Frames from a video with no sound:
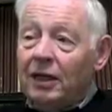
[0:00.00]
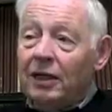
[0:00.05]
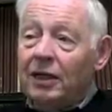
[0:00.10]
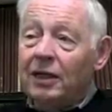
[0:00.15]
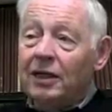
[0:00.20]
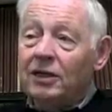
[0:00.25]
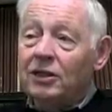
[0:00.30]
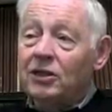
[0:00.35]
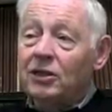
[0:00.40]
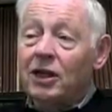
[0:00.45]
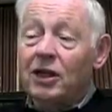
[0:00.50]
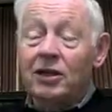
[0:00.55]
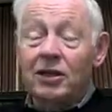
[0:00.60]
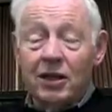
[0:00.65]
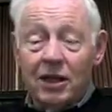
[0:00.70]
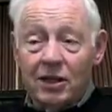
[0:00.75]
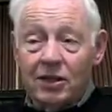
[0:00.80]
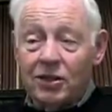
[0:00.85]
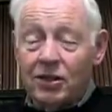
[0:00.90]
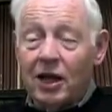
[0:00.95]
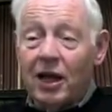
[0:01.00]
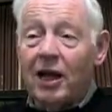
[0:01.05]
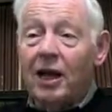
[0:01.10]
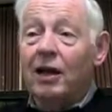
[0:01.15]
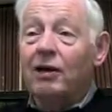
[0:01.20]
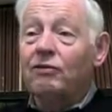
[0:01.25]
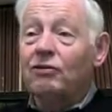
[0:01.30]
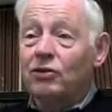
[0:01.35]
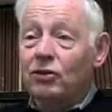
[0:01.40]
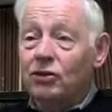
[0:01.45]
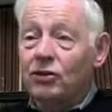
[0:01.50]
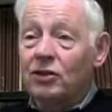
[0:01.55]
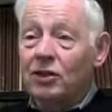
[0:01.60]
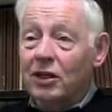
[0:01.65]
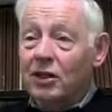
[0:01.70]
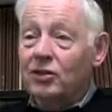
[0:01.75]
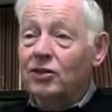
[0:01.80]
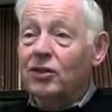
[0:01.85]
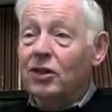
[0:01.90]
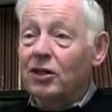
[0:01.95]
he said, yes, I have 2
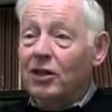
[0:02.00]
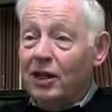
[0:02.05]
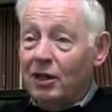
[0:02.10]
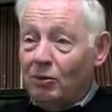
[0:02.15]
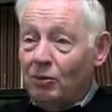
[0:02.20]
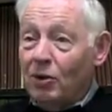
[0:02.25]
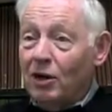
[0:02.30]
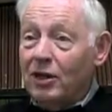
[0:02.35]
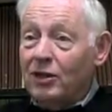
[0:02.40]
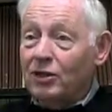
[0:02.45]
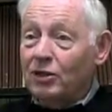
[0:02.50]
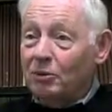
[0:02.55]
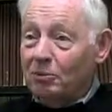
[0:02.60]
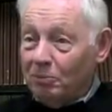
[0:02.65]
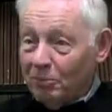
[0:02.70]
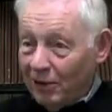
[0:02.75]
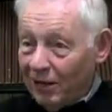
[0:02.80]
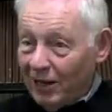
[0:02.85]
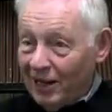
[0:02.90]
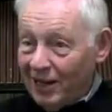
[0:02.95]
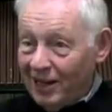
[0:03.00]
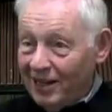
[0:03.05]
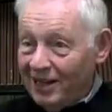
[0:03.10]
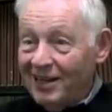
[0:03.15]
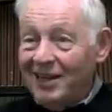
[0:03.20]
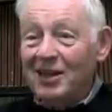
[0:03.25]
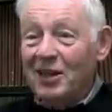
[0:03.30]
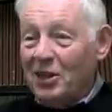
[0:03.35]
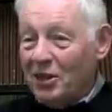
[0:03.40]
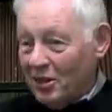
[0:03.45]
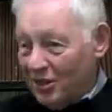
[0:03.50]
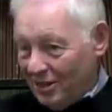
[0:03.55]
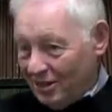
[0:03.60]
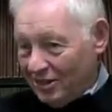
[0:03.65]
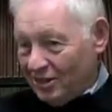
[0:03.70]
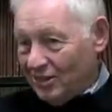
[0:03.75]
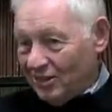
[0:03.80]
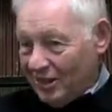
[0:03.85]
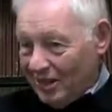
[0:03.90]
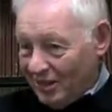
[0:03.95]
sons and they want to play
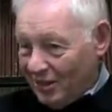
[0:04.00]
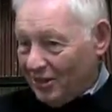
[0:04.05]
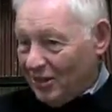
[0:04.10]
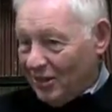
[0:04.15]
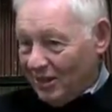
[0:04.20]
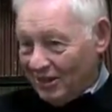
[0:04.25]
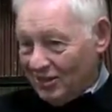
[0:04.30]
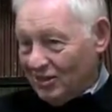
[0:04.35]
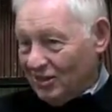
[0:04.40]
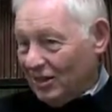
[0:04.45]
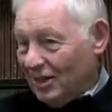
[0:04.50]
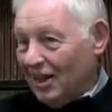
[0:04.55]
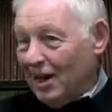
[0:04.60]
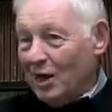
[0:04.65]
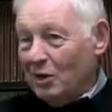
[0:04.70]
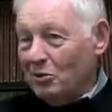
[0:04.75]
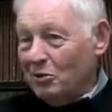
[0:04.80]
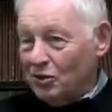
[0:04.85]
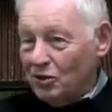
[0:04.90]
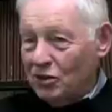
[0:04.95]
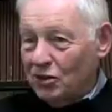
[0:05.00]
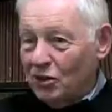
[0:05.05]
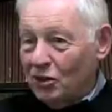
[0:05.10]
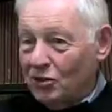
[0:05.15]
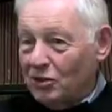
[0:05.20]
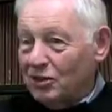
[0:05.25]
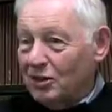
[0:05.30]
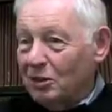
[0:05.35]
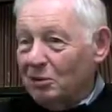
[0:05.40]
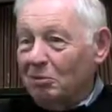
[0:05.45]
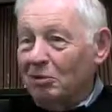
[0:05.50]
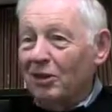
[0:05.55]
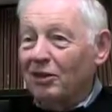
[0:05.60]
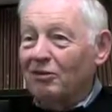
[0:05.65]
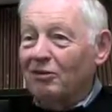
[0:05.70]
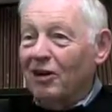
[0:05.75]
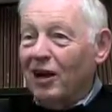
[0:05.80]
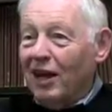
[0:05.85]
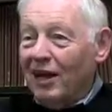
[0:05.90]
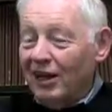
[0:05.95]
this and this, and I was chosen to play
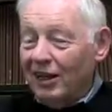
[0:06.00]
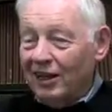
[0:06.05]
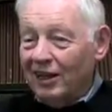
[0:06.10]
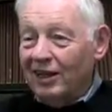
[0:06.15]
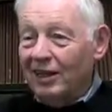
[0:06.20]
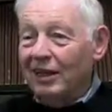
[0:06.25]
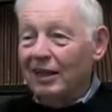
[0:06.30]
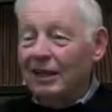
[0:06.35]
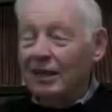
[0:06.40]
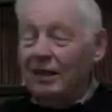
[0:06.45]
violin.